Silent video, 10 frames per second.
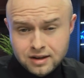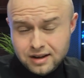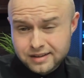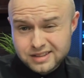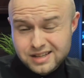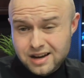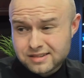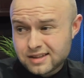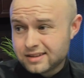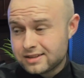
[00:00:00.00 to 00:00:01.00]
I think it's kind of
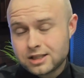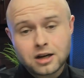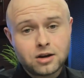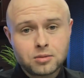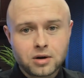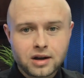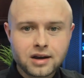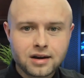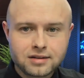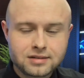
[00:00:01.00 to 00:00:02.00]
tongue-in-cheek humor. I
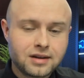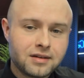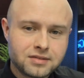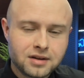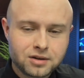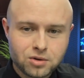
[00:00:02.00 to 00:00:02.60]
kind of have